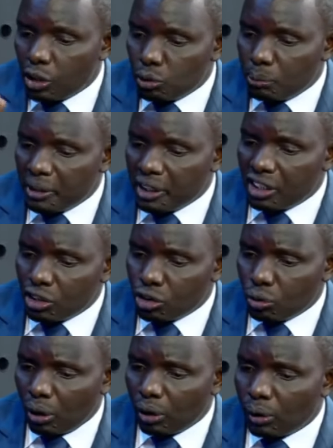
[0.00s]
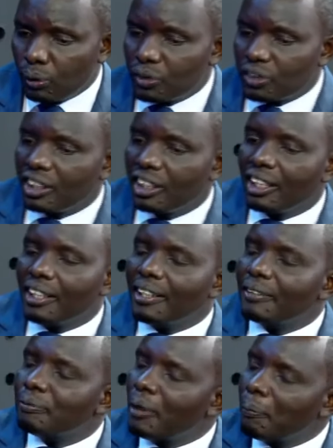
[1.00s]
As we bring this to a close.
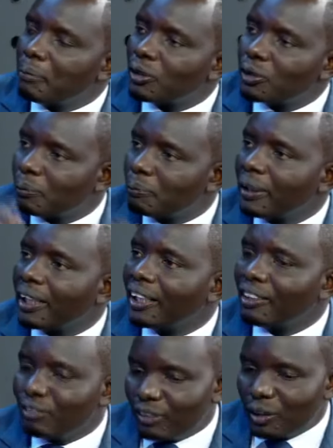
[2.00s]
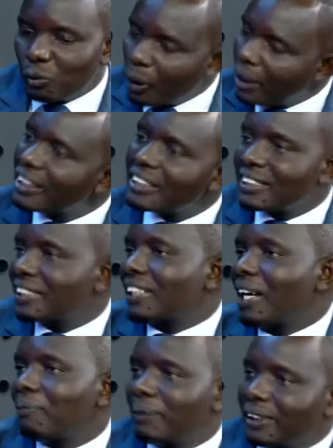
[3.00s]
Bishop Fred, when is this
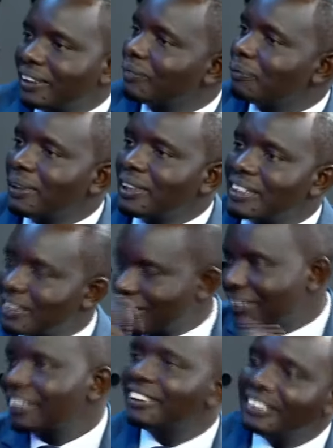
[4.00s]
happening? Please.